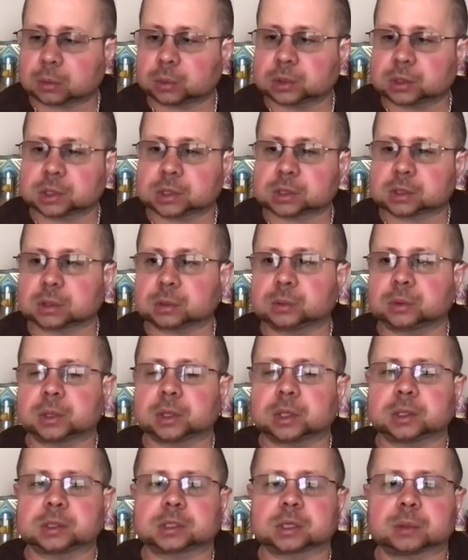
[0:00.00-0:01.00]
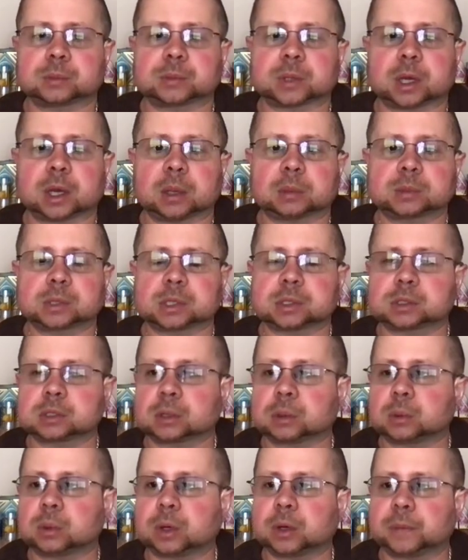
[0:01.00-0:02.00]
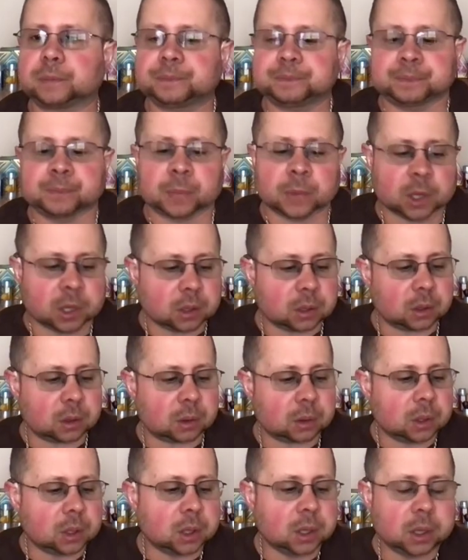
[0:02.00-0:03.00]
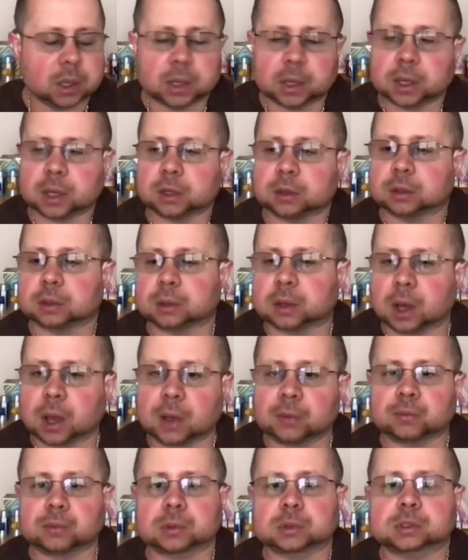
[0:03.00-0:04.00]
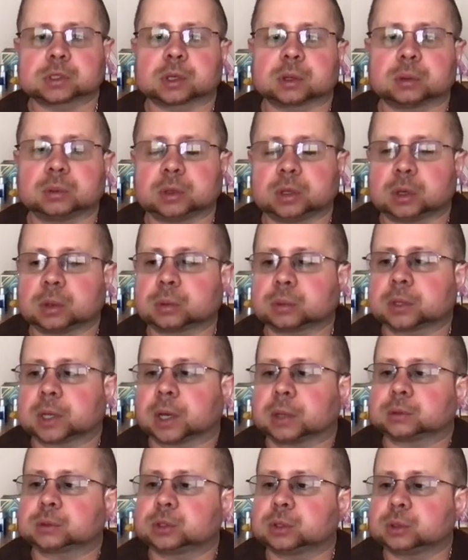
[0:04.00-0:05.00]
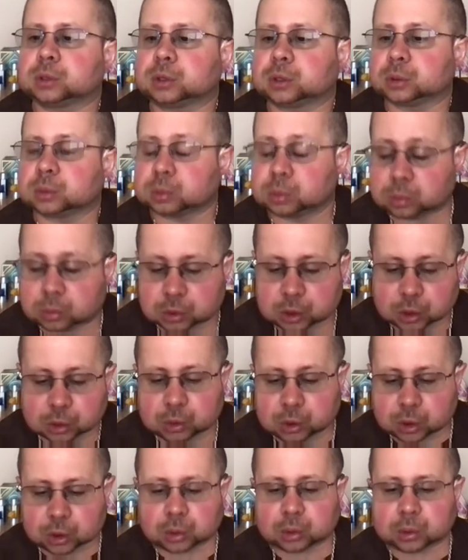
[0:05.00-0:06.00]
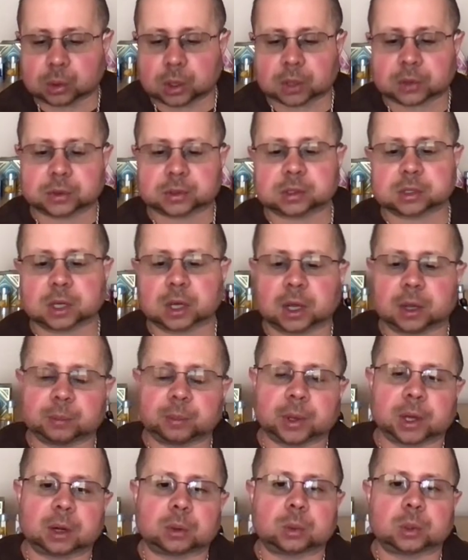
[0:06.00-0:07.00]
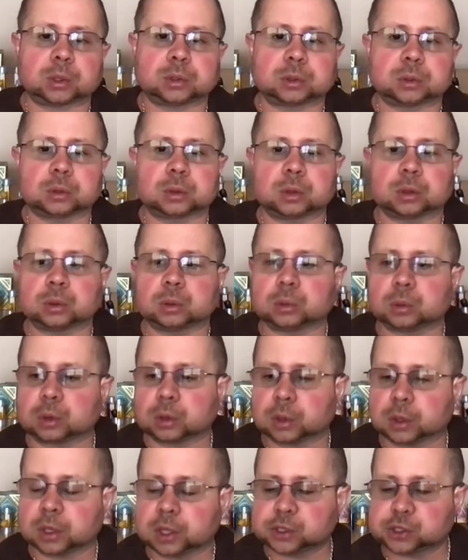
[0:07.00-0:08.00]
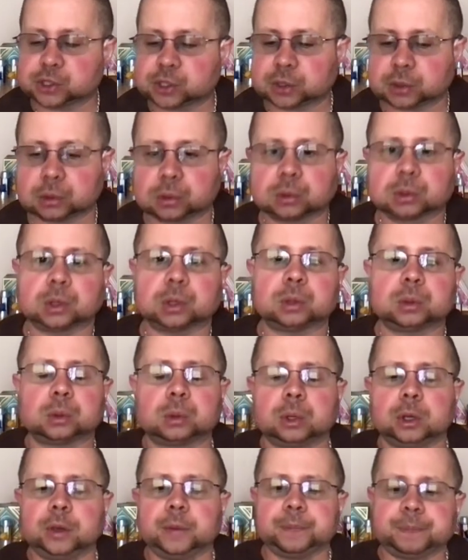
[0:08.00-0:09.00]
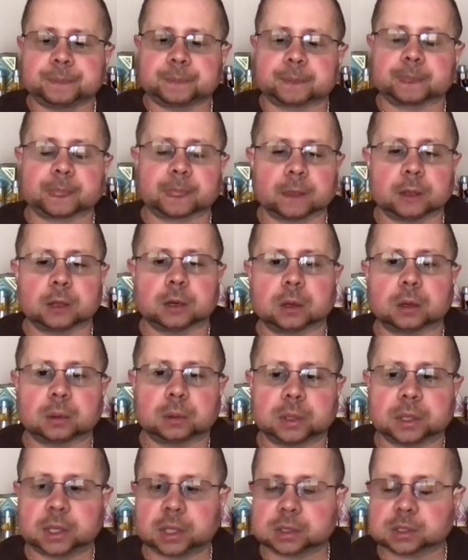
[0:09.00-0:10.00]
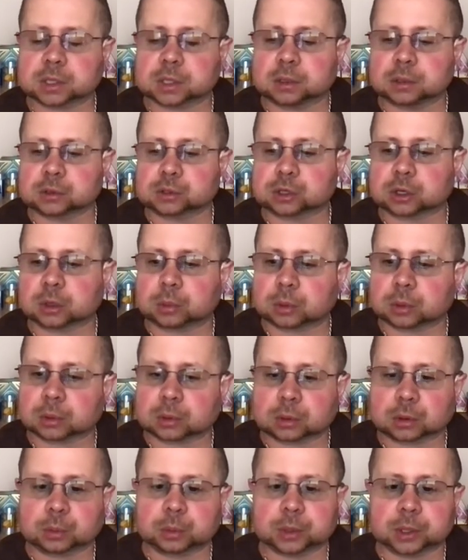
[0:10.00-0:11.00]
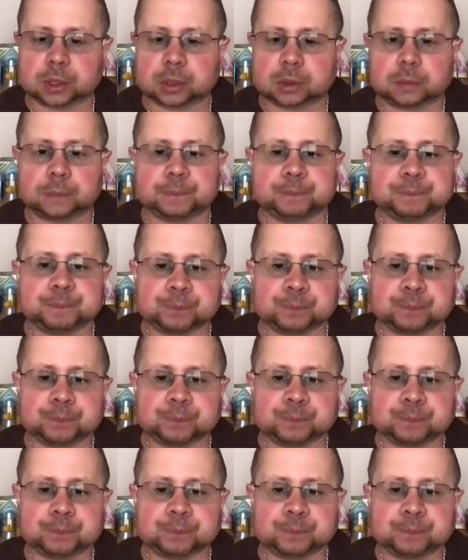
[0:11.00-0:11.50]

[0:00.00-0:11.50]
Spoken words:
just do things sometimes. And so in the novel, Count Dooku at the time, Padawan Dooku or Initiate Dooku, he gets into trouble a little bit,